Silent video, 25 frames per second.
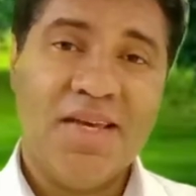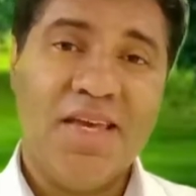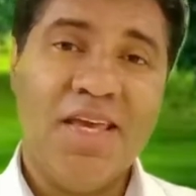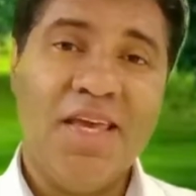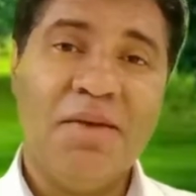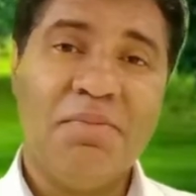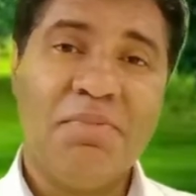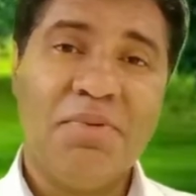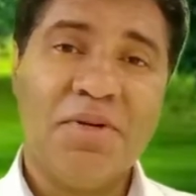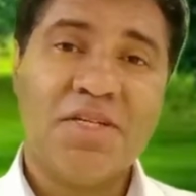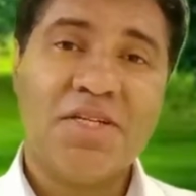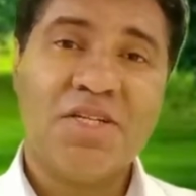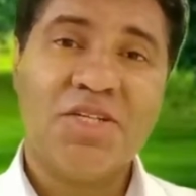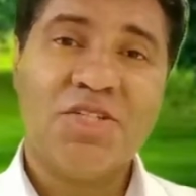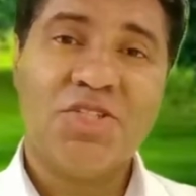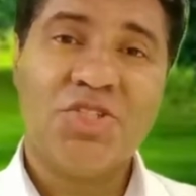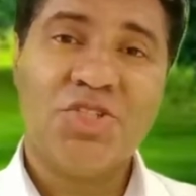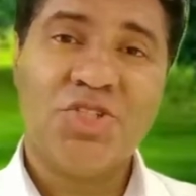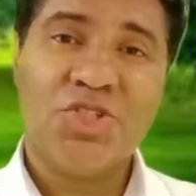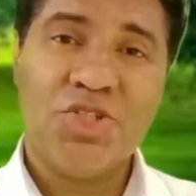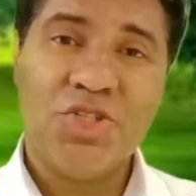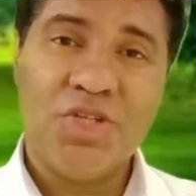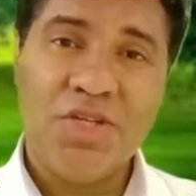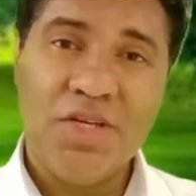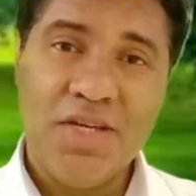able to
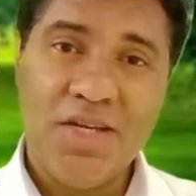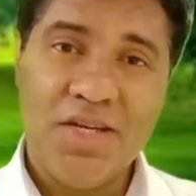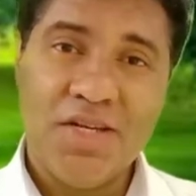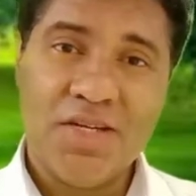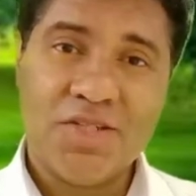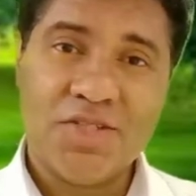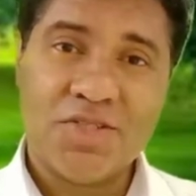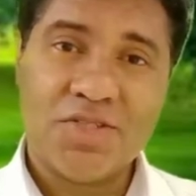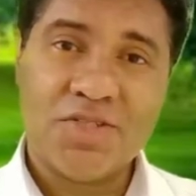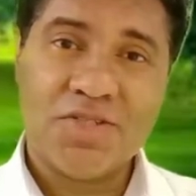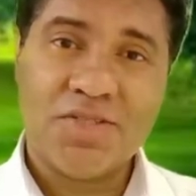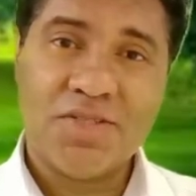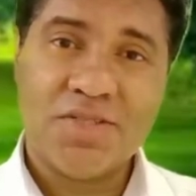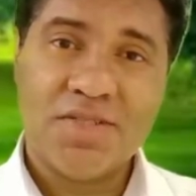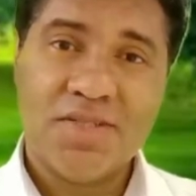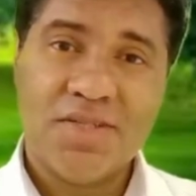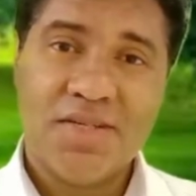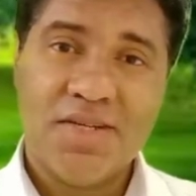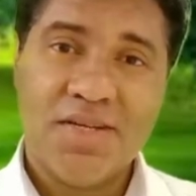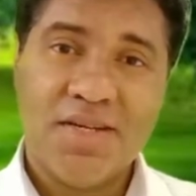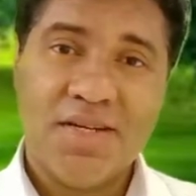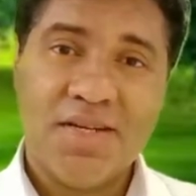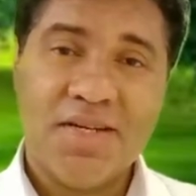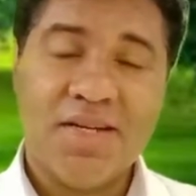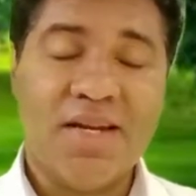change
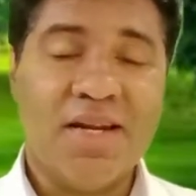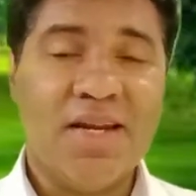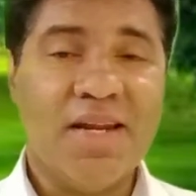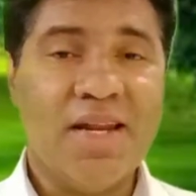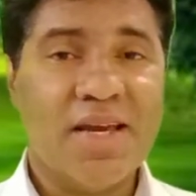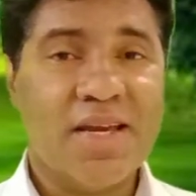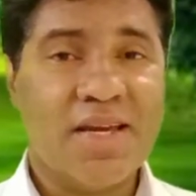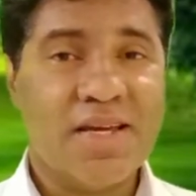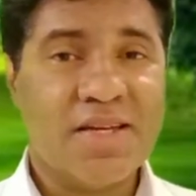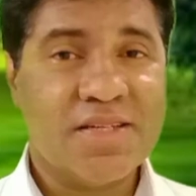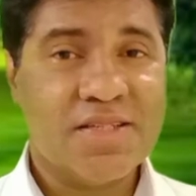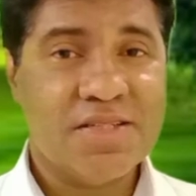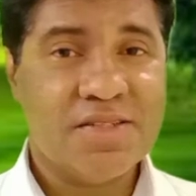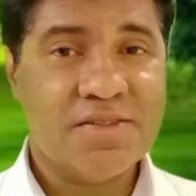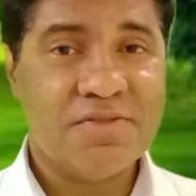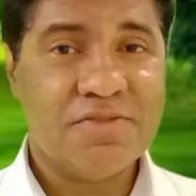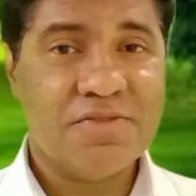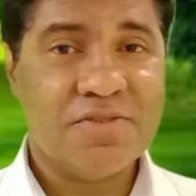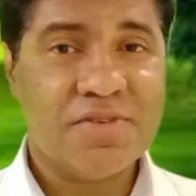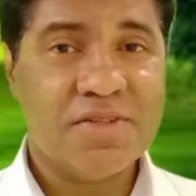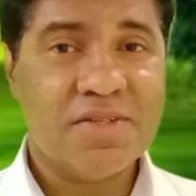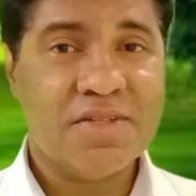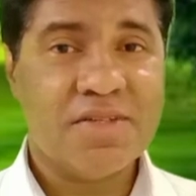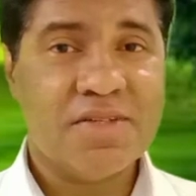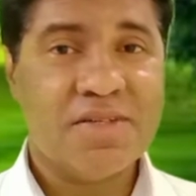the
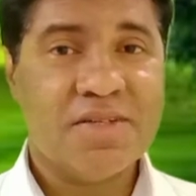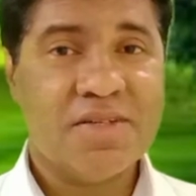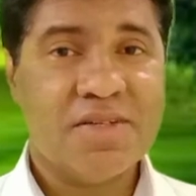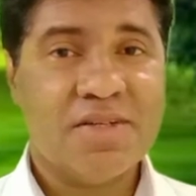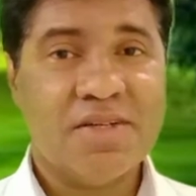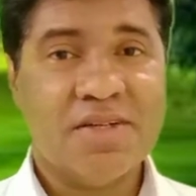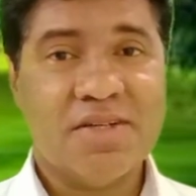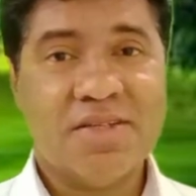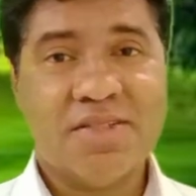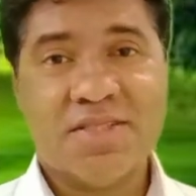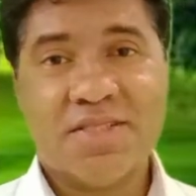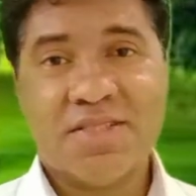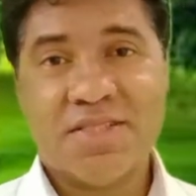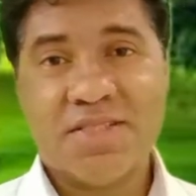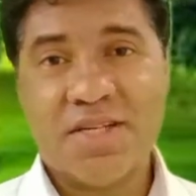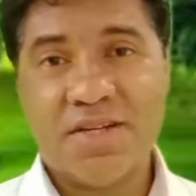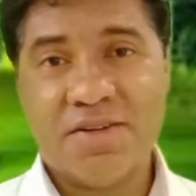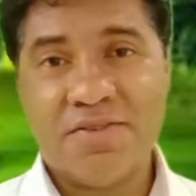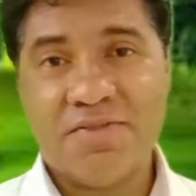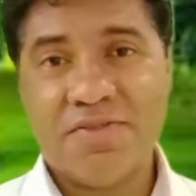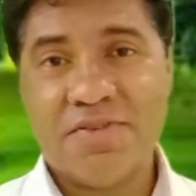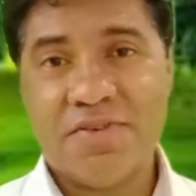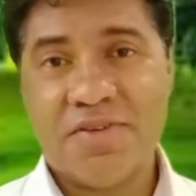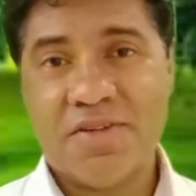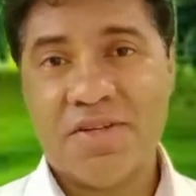negative
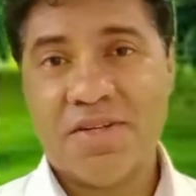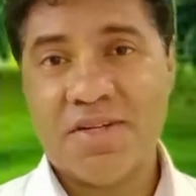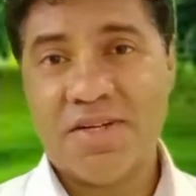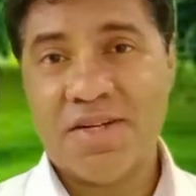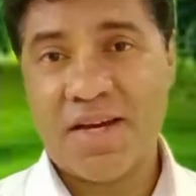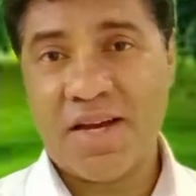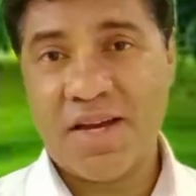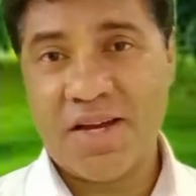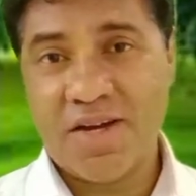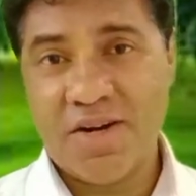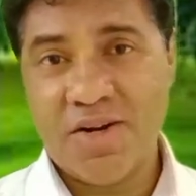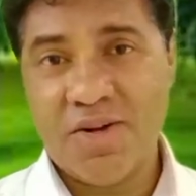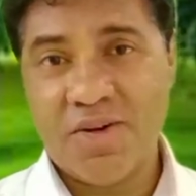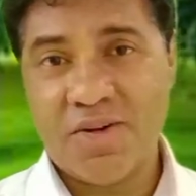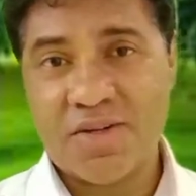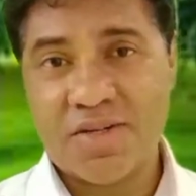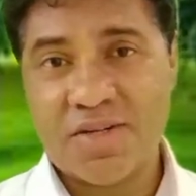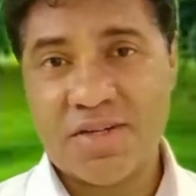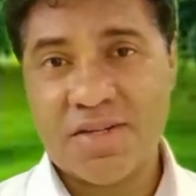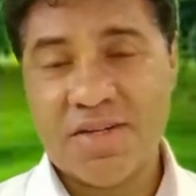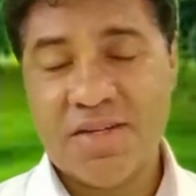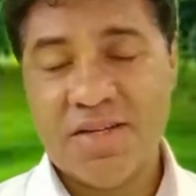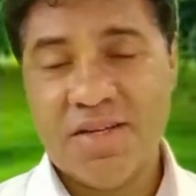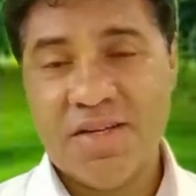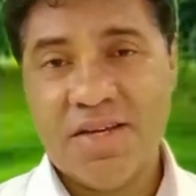
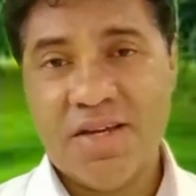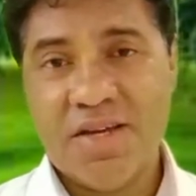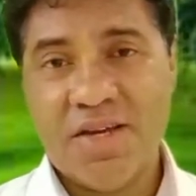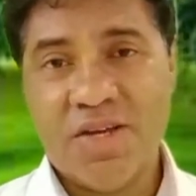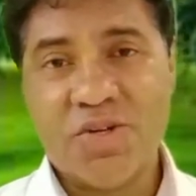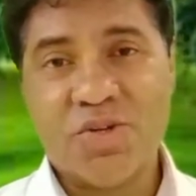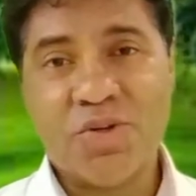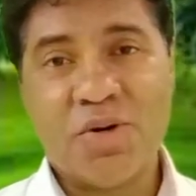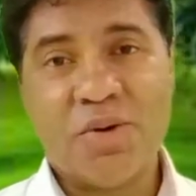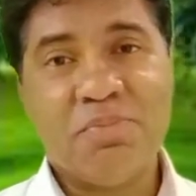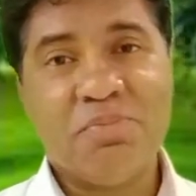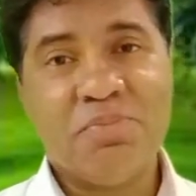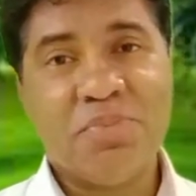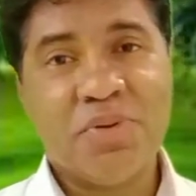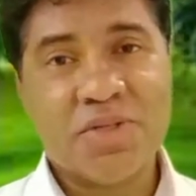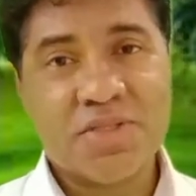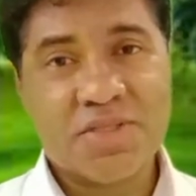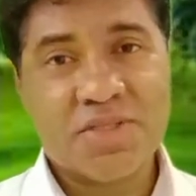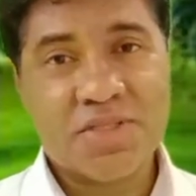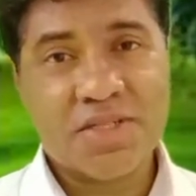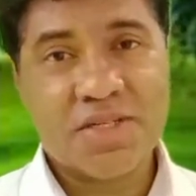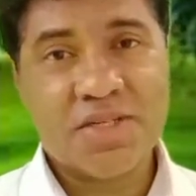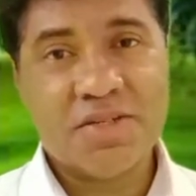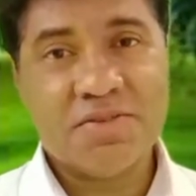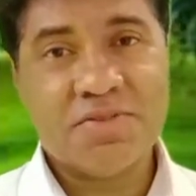self-dialogue into a
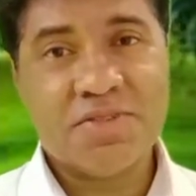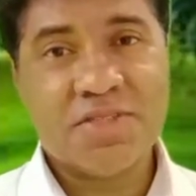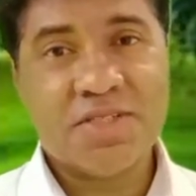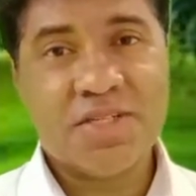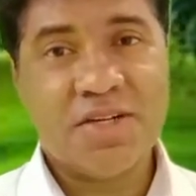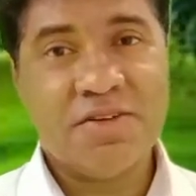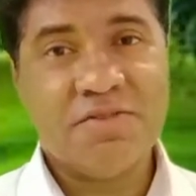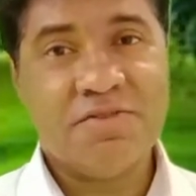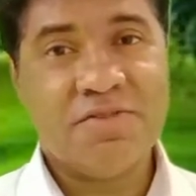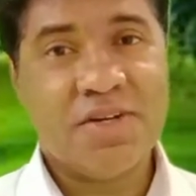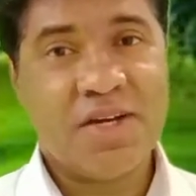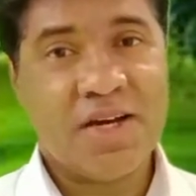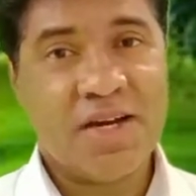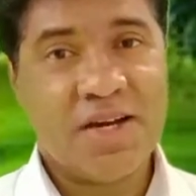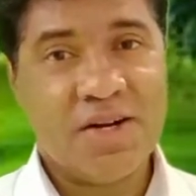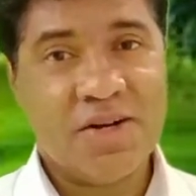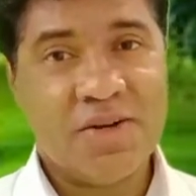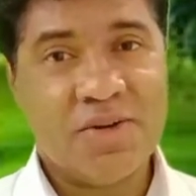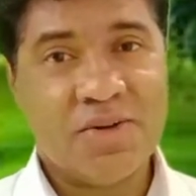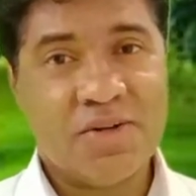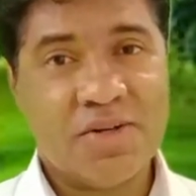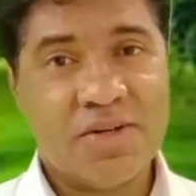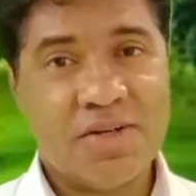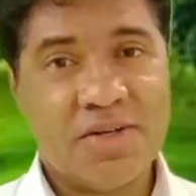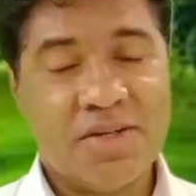positive
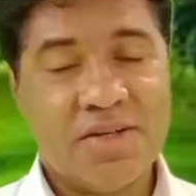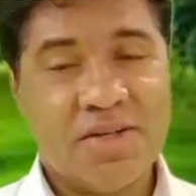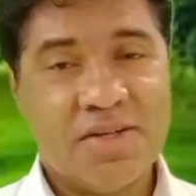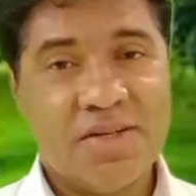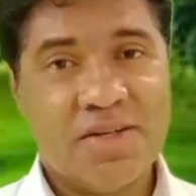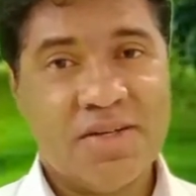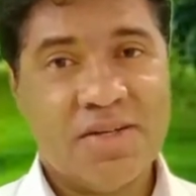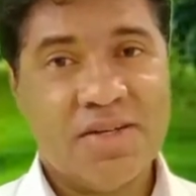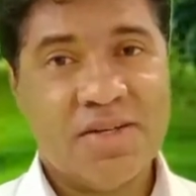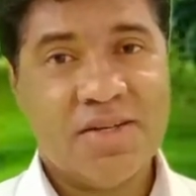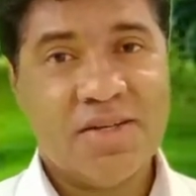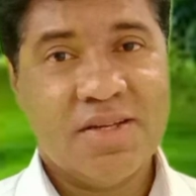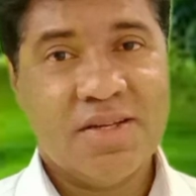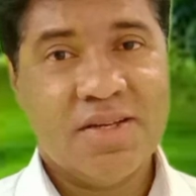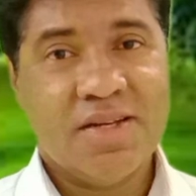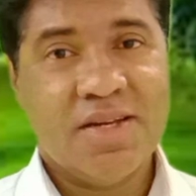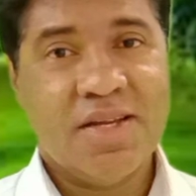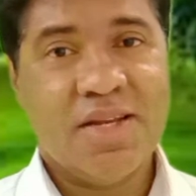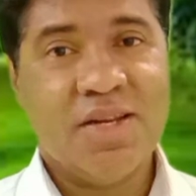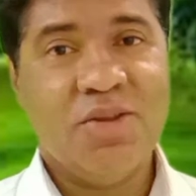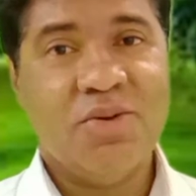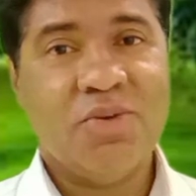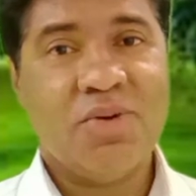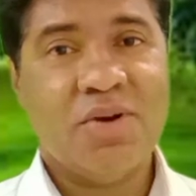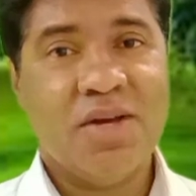self-dialogue,
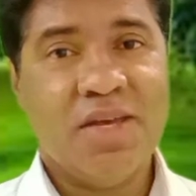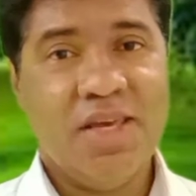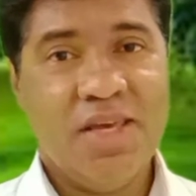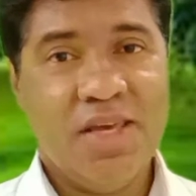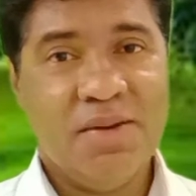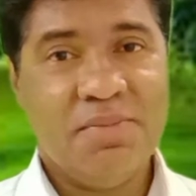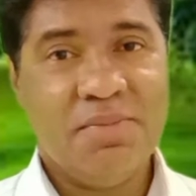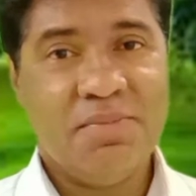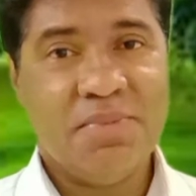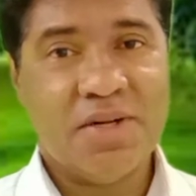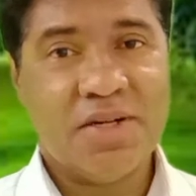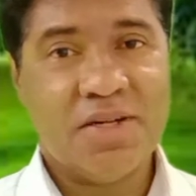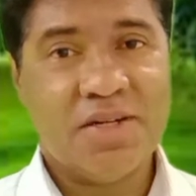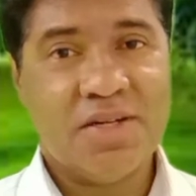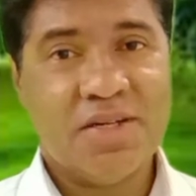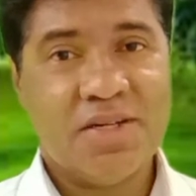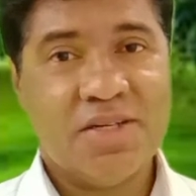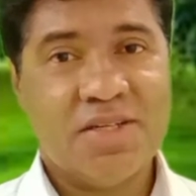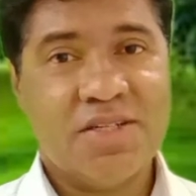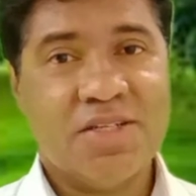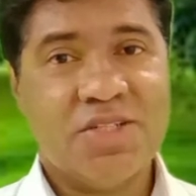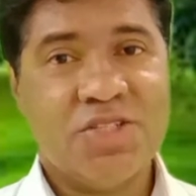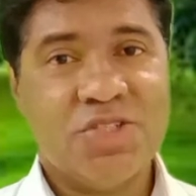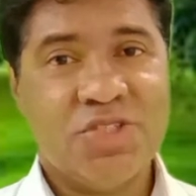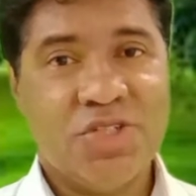then you are able
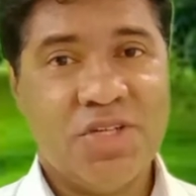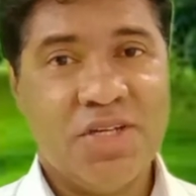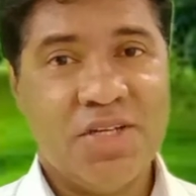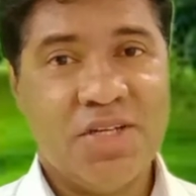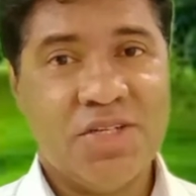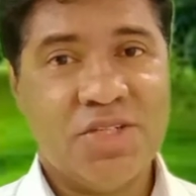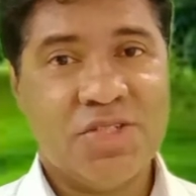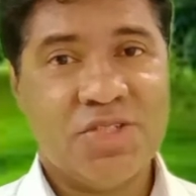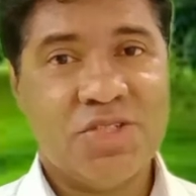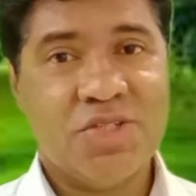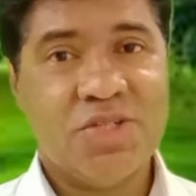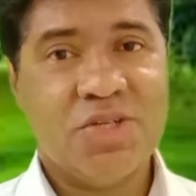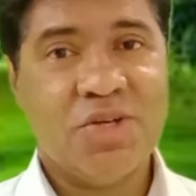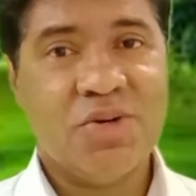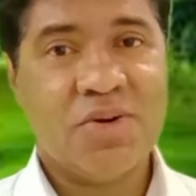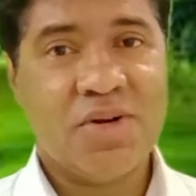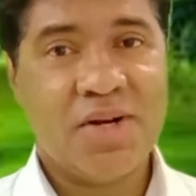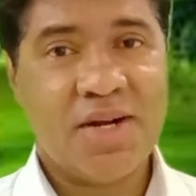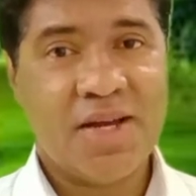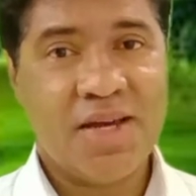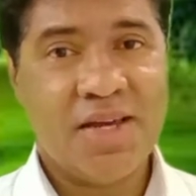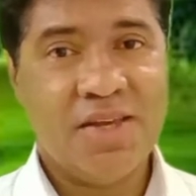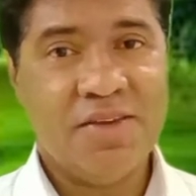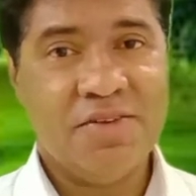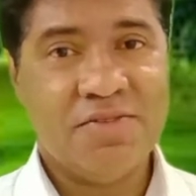to change your
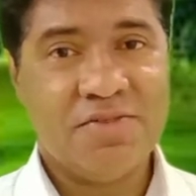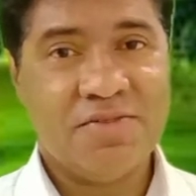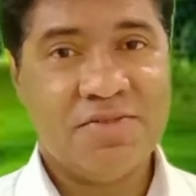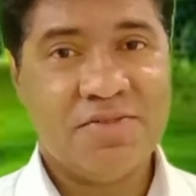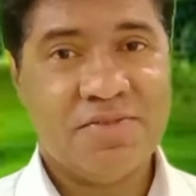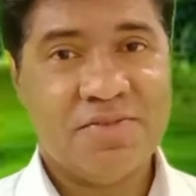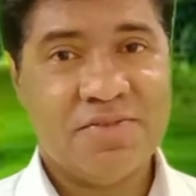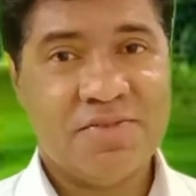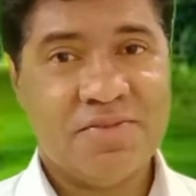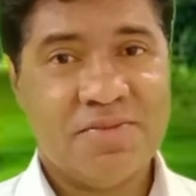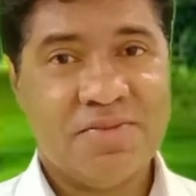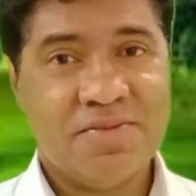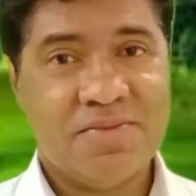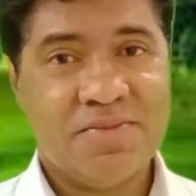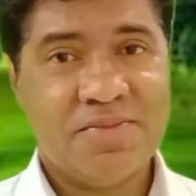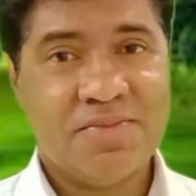life.